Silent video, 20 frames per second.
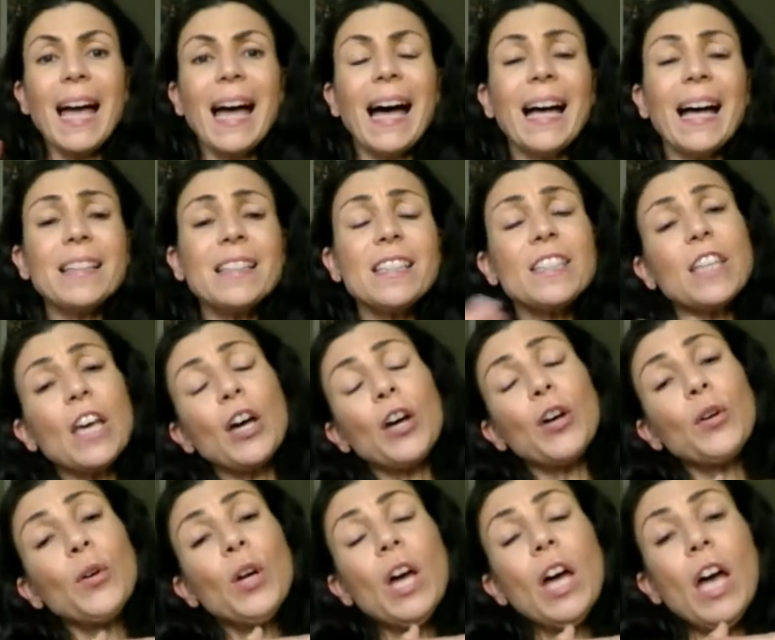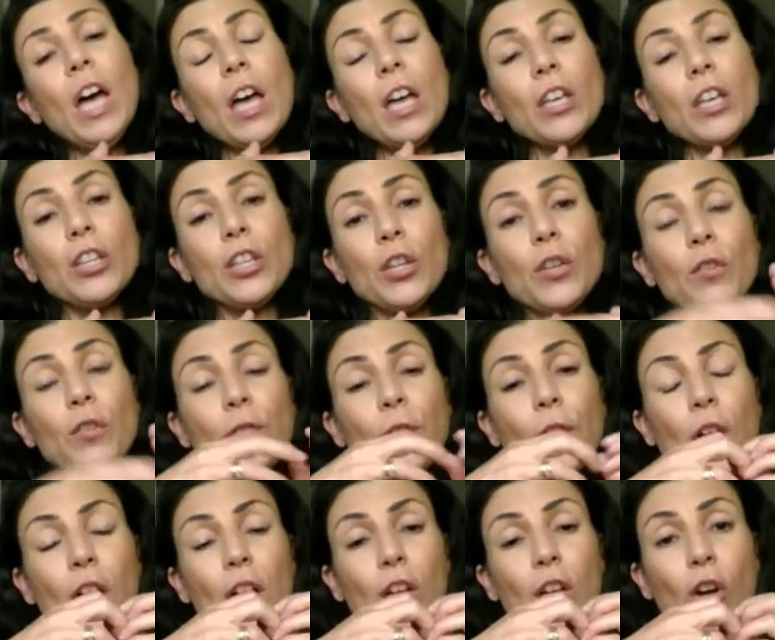And so you
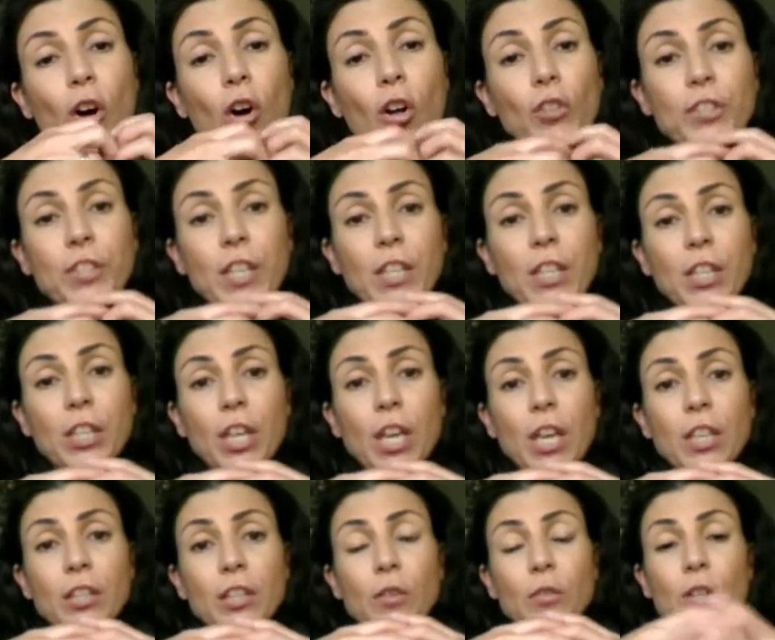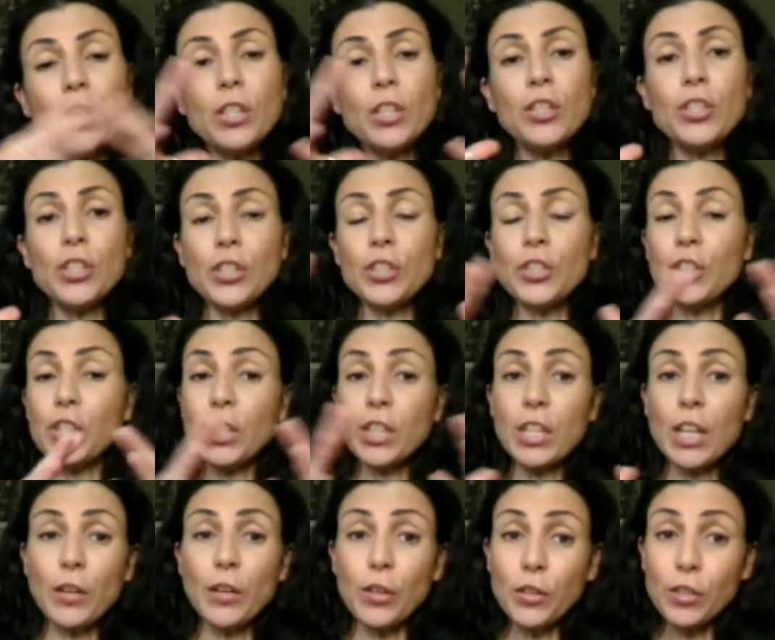can just,
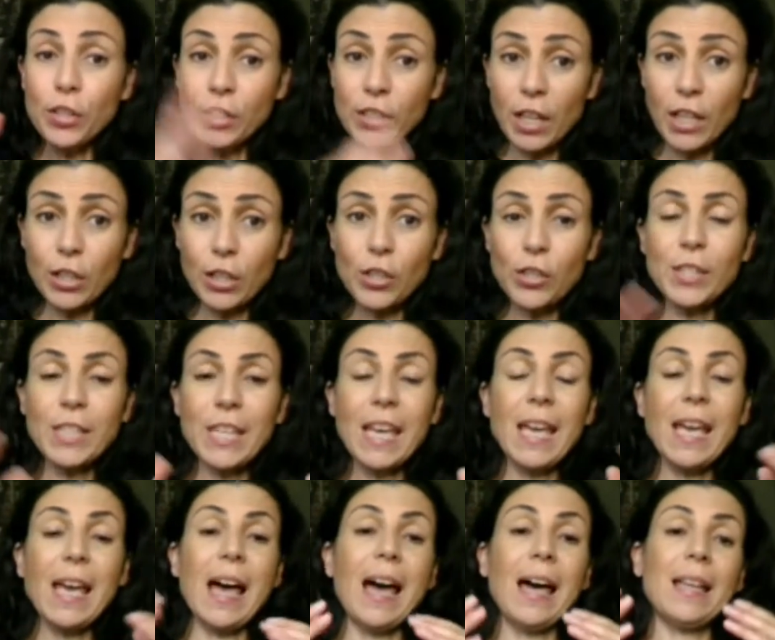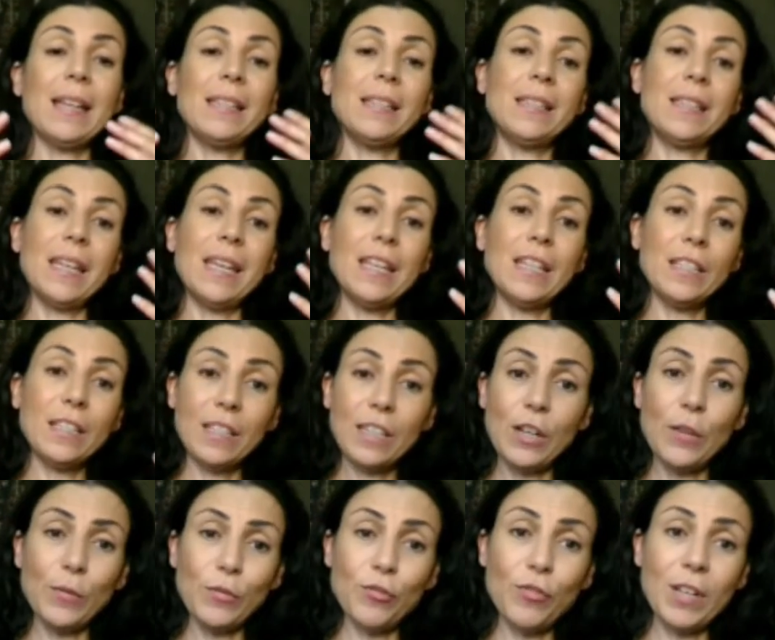you can dilute it, and it's,
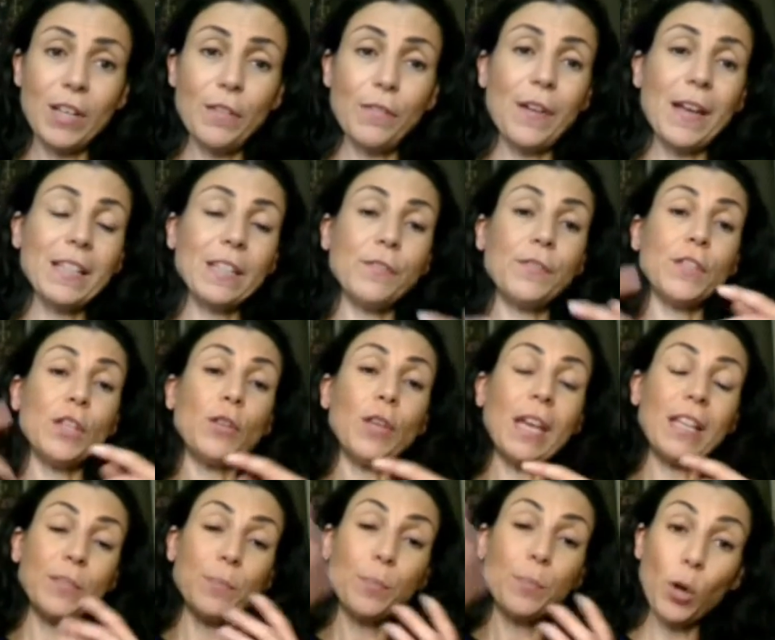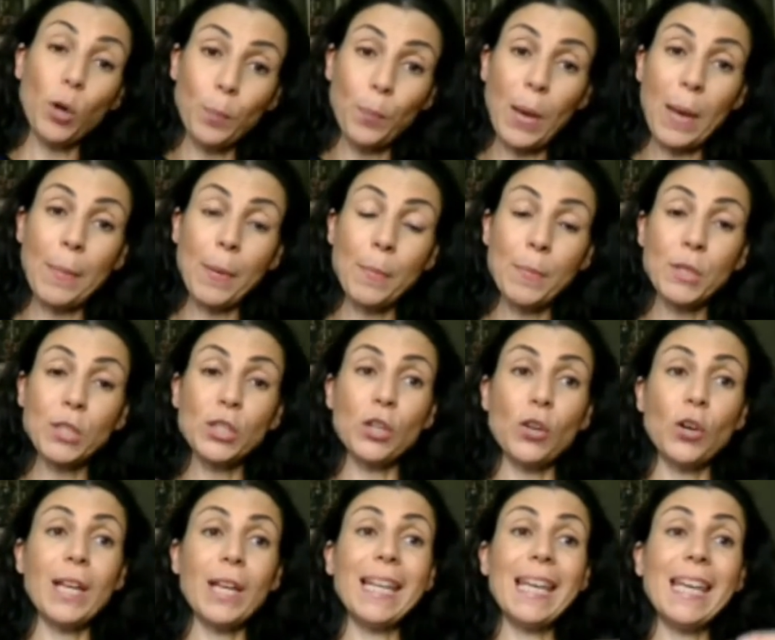it's really effective. So yes, put peppermint
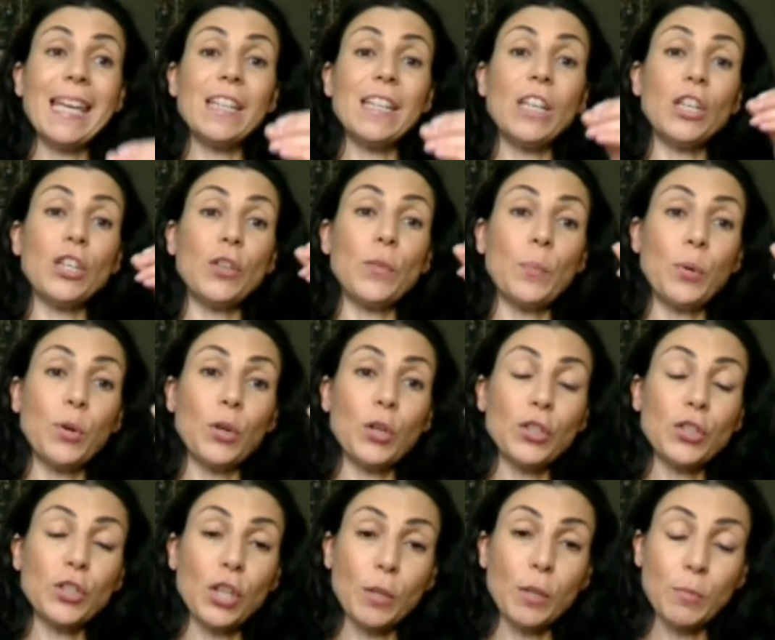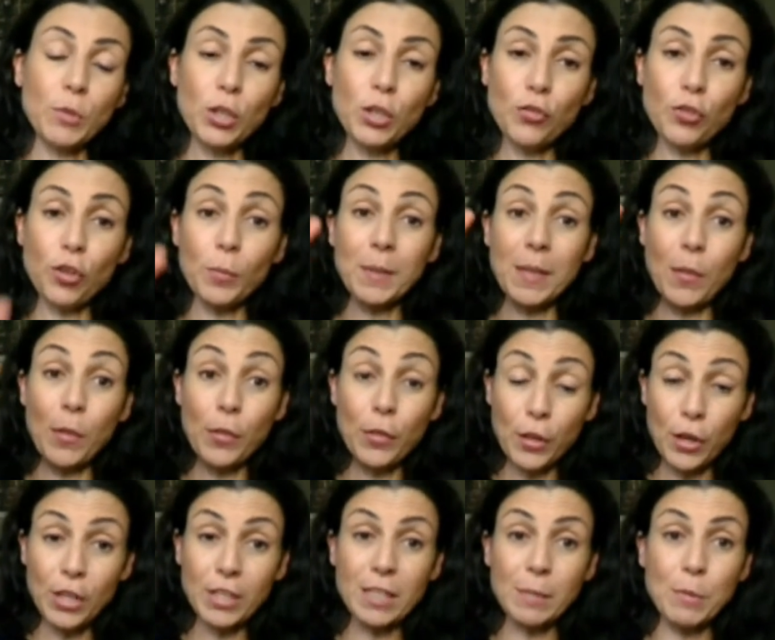oil in, you put 2 drops in a
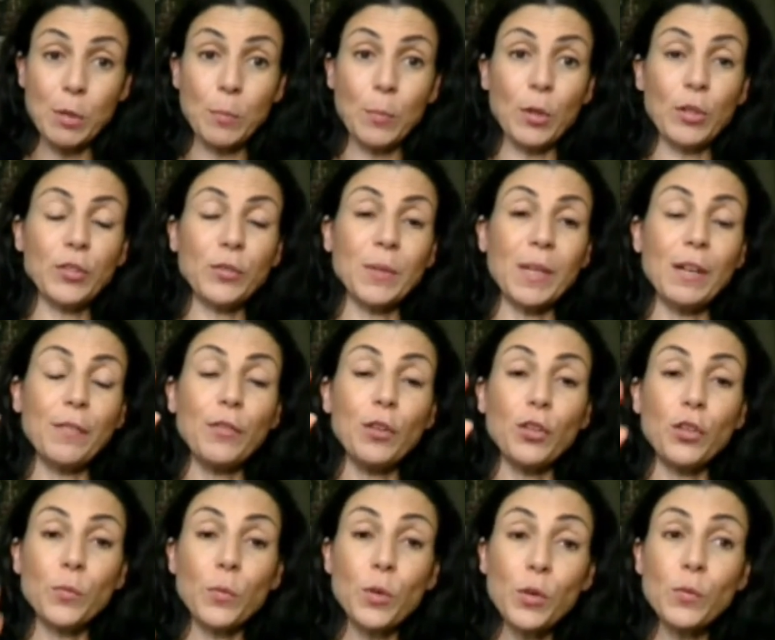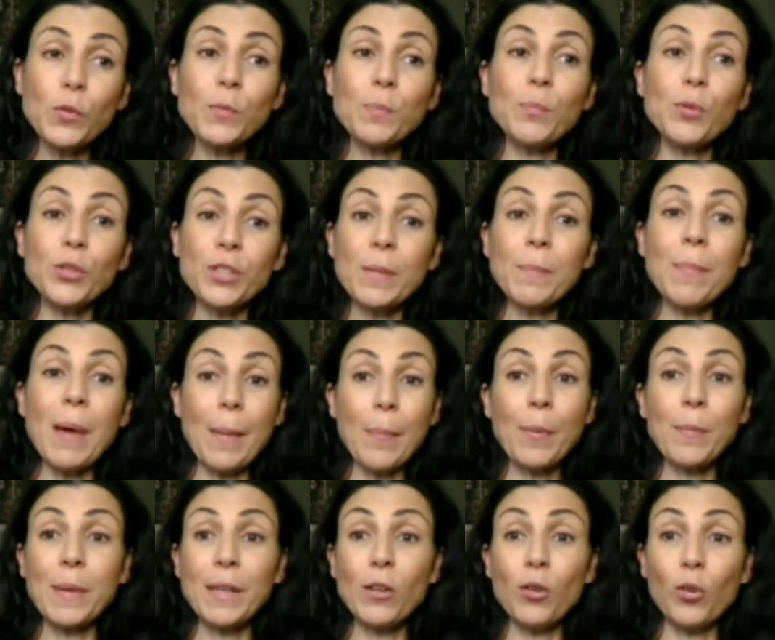30ml bottle. Now, if you're putting
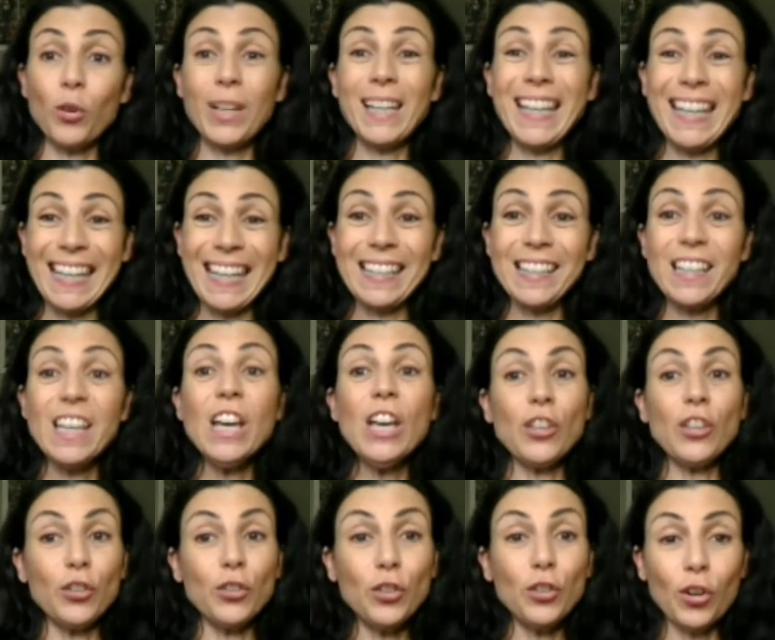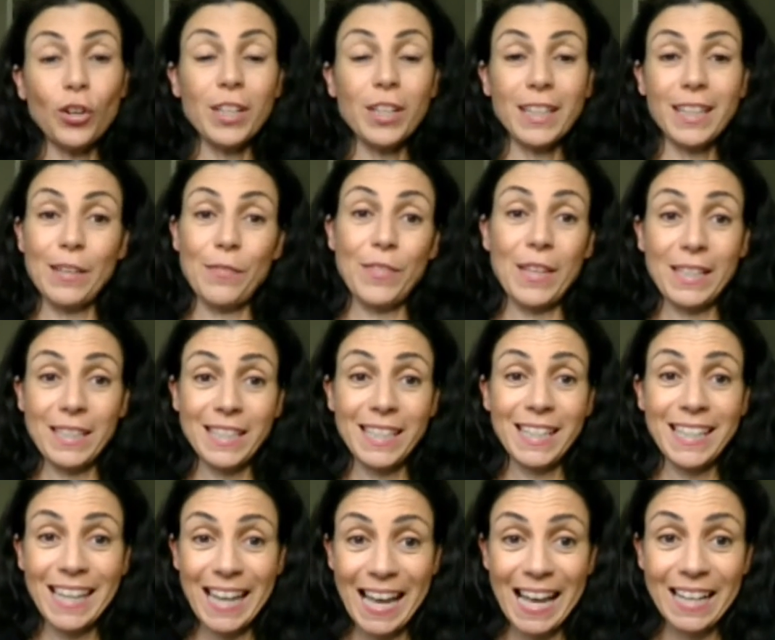peppermint oil in, you're not going to give that to
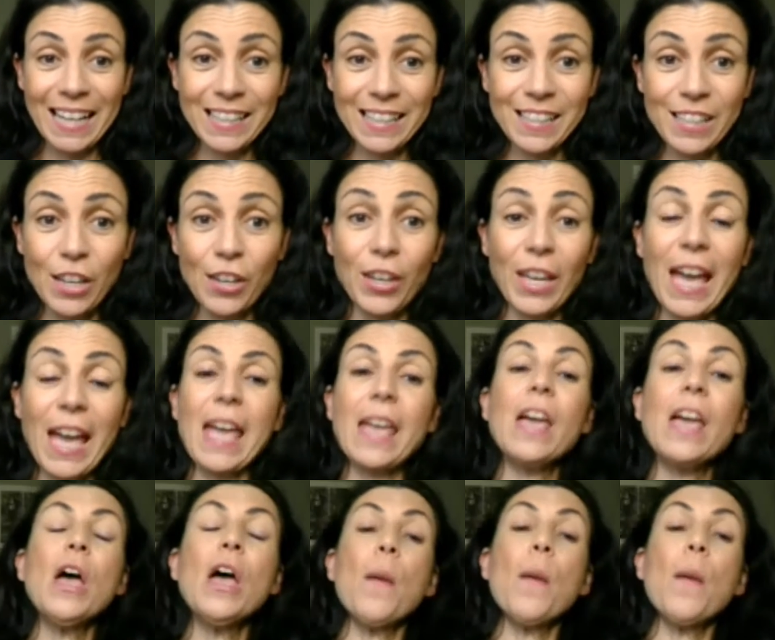your cats, okay?